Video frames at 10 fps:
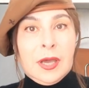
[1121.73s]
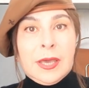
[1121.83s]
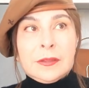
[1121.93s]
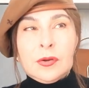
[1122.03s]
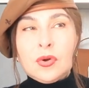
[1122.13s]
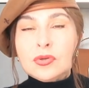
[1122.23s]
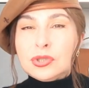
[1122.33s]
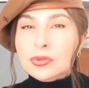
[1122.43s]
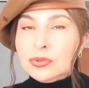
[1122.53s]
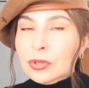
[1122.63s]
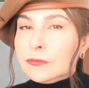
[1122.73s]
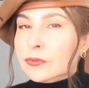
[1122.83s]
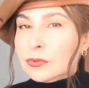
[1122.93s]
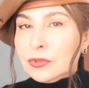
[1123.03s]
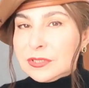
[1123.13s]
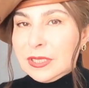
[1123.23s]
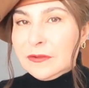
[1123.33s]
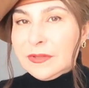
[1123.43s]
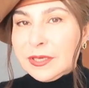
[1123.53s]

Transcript: And also don't fool yourself.